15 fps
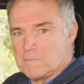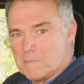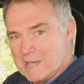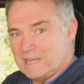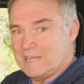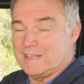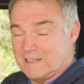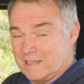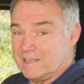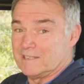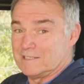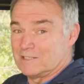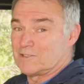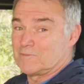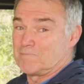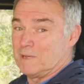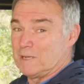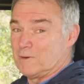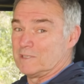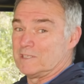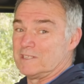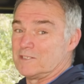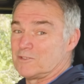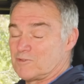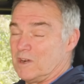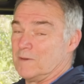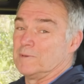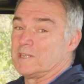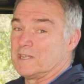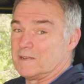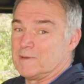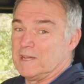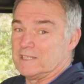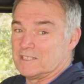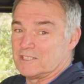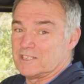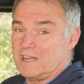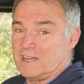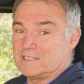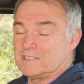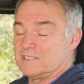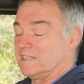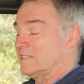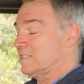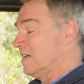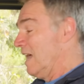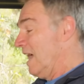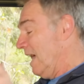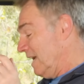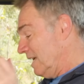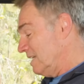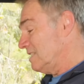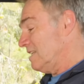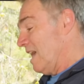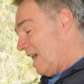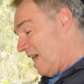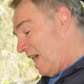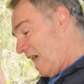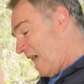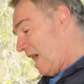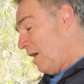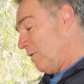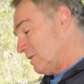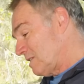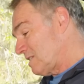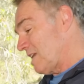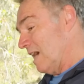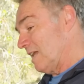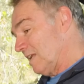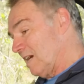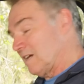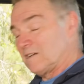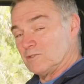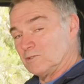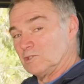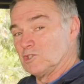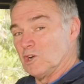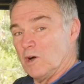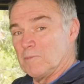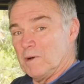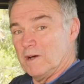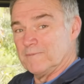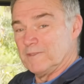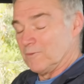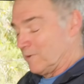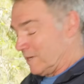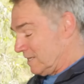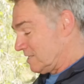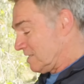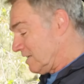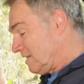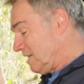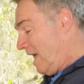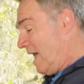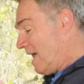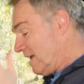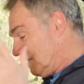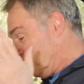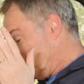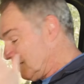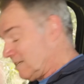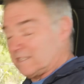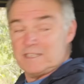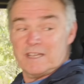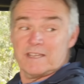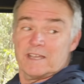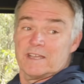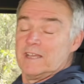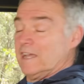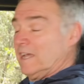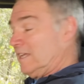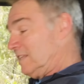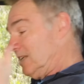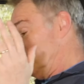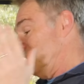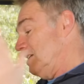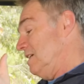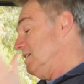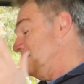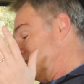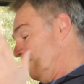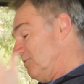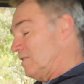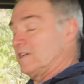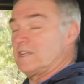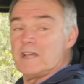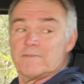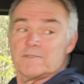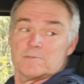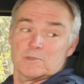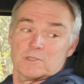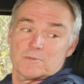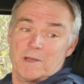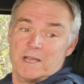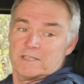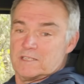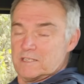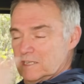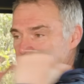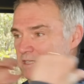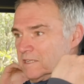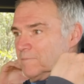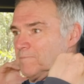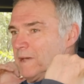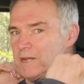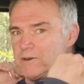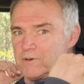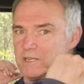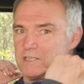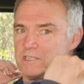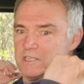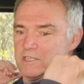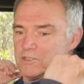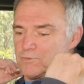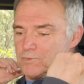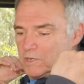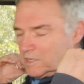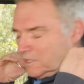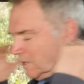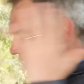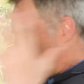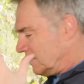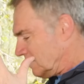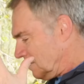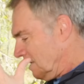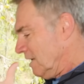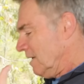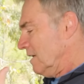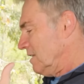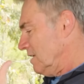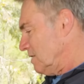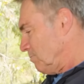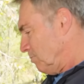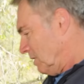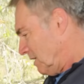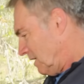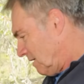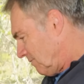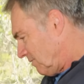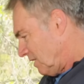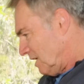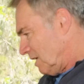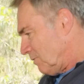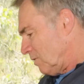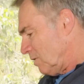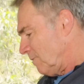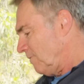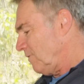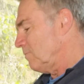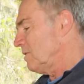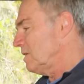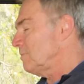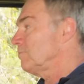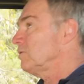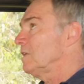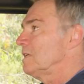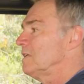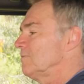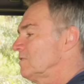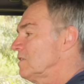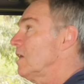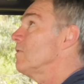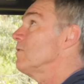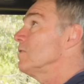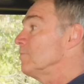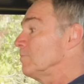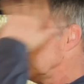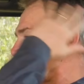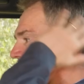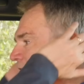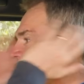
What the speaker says: the many things BYD's trumpeting about the Shark 6 is how it's done a good job of the rear seat. And I got to tell you, this is a very comfortable space. The backrest is reclined. There's plenty of knee room for me, plenty of toe room, plenty